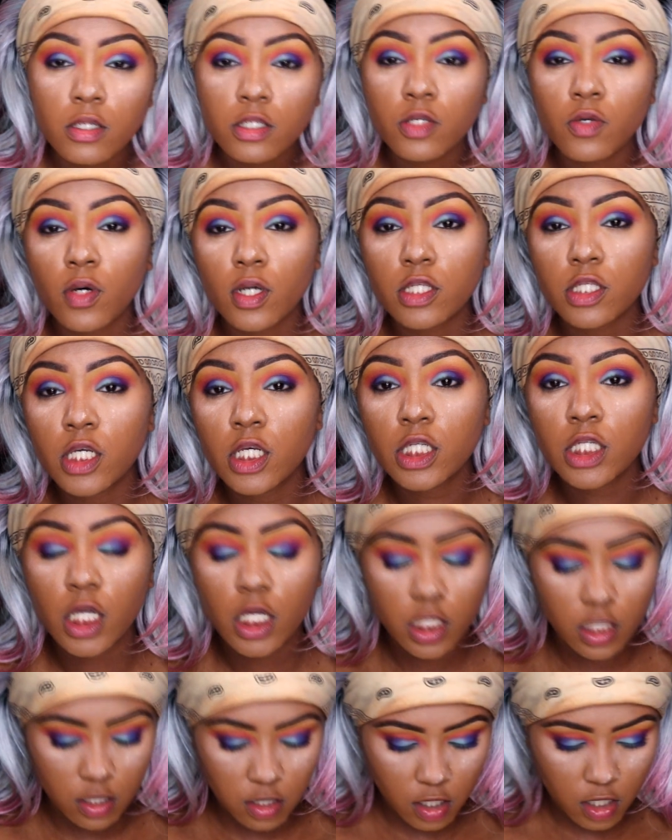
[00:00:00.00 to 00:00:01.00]
so I think
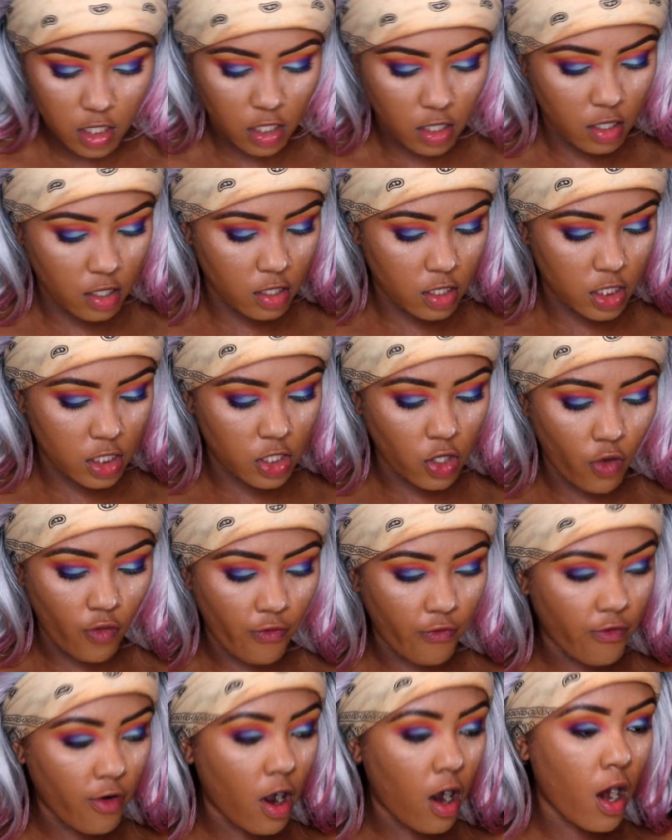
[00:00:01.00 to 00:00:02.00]
that's looking good so
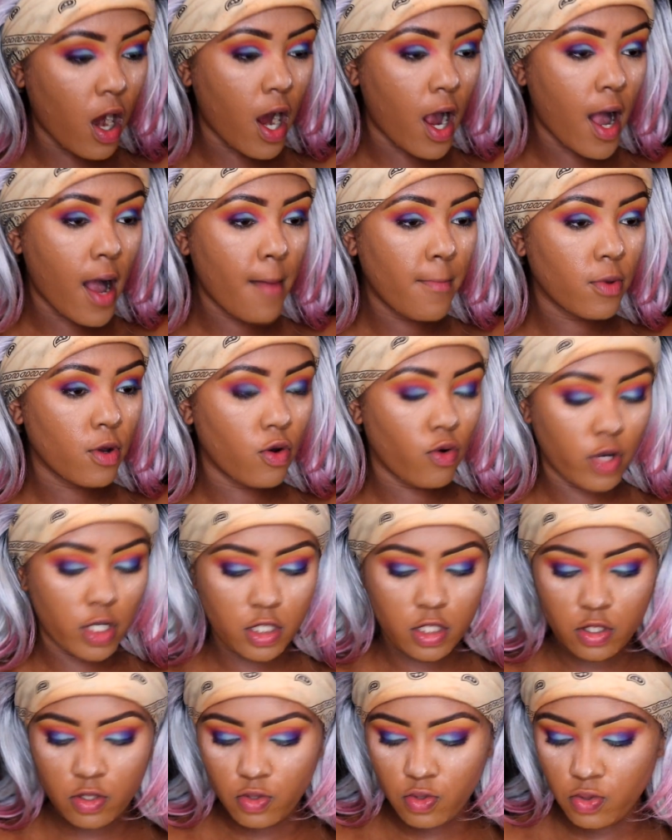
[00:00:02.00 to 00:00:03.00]
far. I'm going
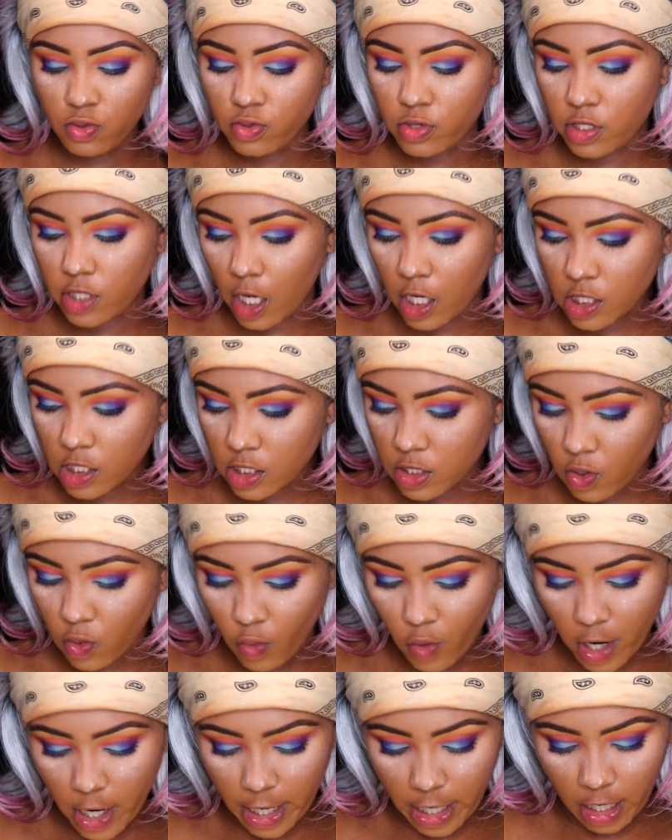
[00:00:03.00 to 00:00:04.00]
to dust
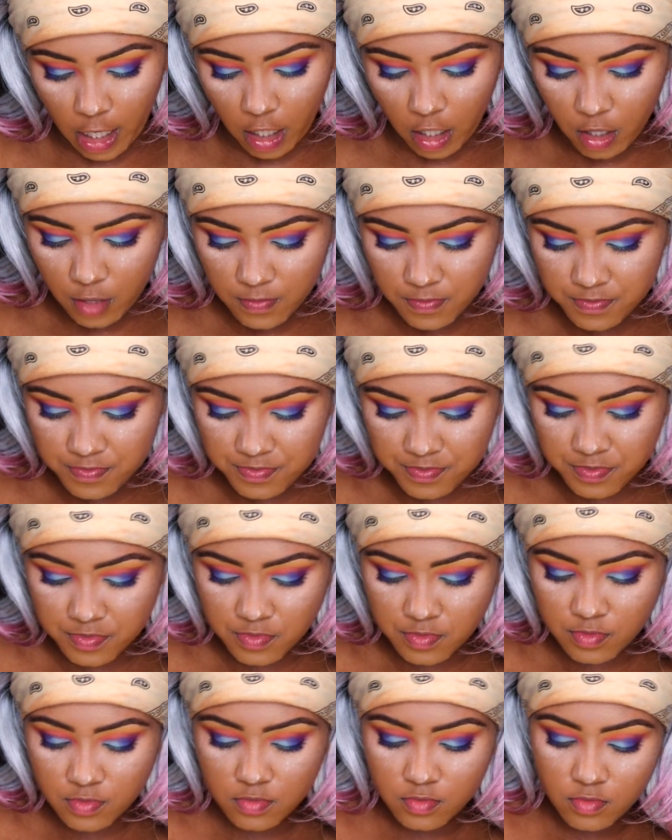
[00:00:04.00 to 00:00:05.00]
away
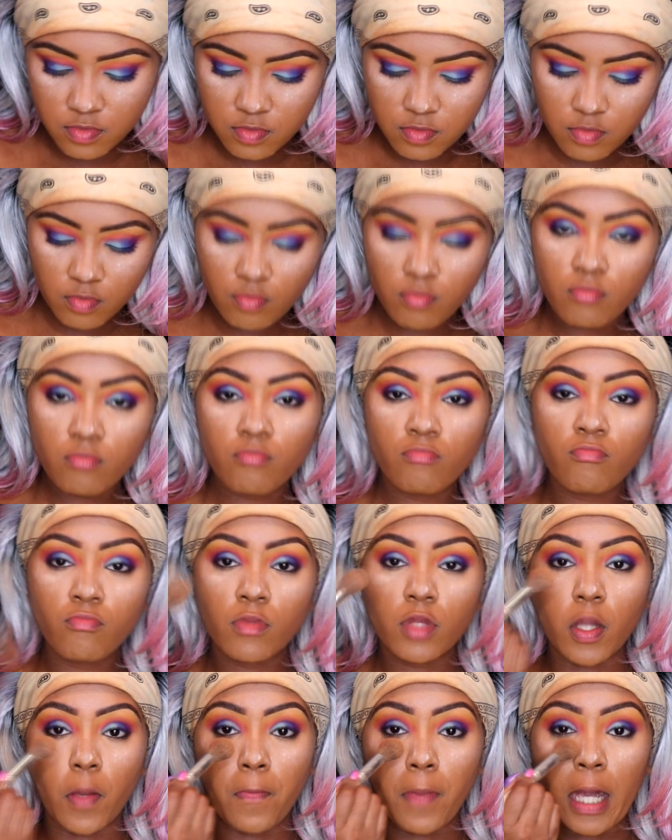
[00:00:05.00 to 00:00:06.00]

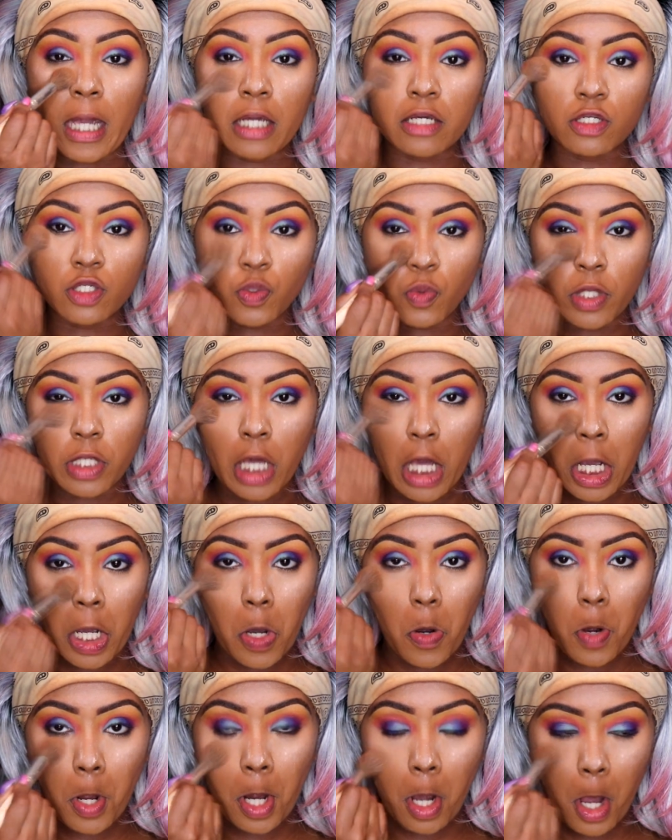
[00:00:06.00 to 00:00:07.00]
the bakage we got
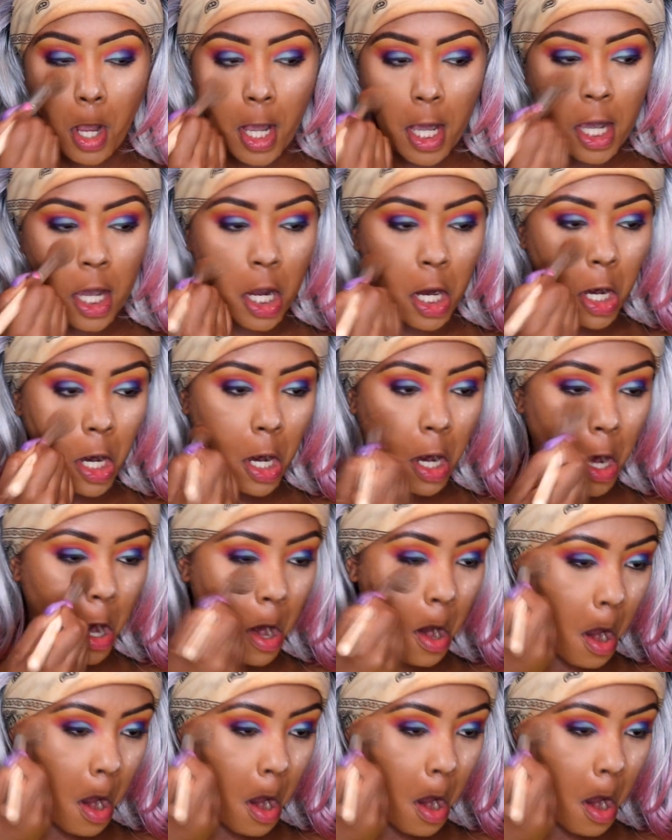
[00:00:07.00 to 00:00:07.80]
going on here.